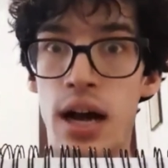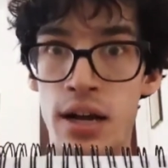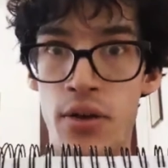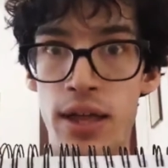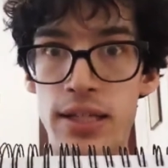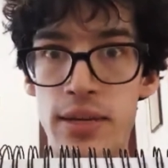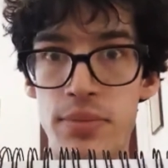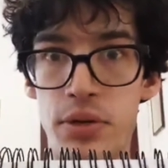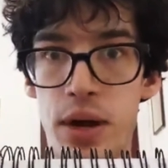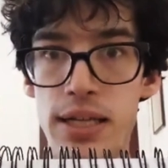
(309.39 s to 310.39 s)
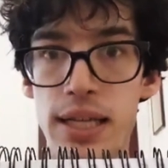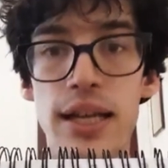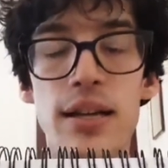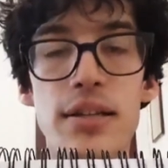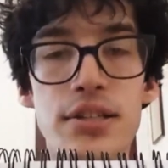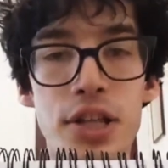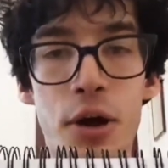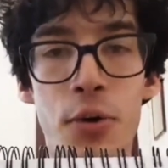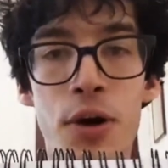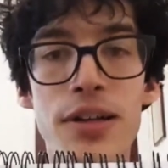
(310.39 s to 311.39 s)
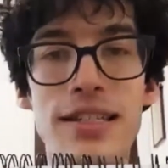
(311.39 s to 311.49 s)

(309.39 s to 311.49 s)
I know that seems crazy. So